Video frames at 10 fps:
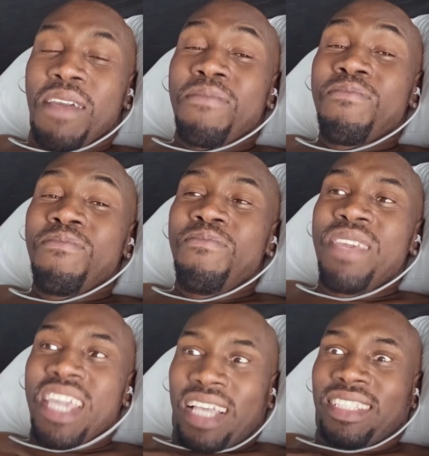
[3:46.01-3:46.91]

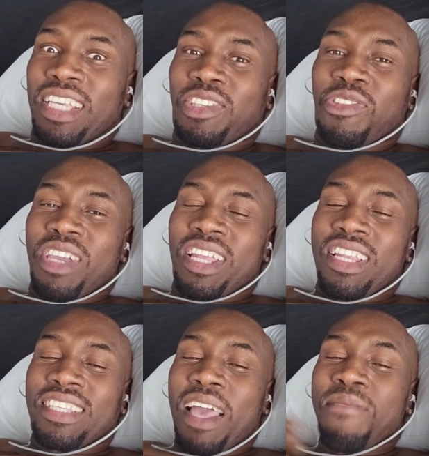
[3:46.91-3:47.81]
Me as a
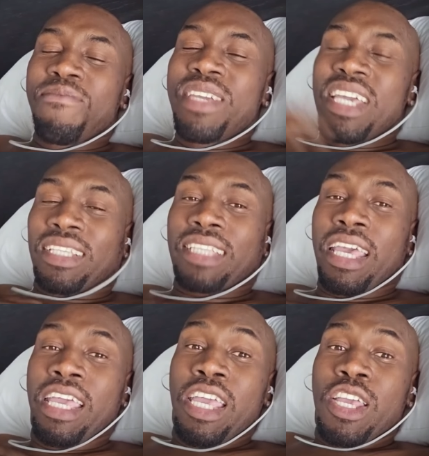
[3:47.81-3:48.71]
straightness and me as
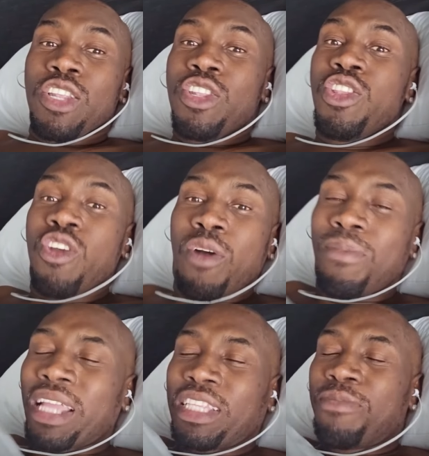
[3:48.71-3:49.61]
a
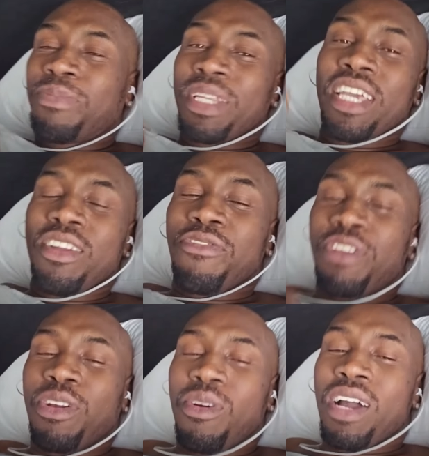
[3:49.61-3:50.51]
nobody play
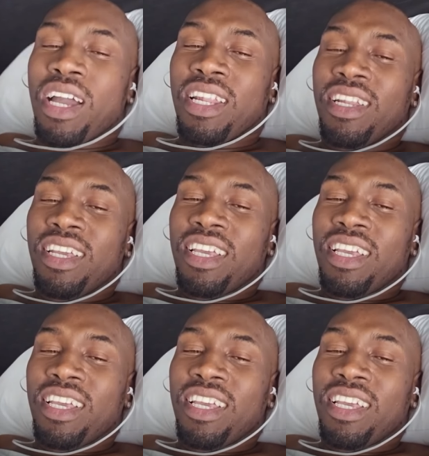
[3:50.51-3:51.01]
nothing go on.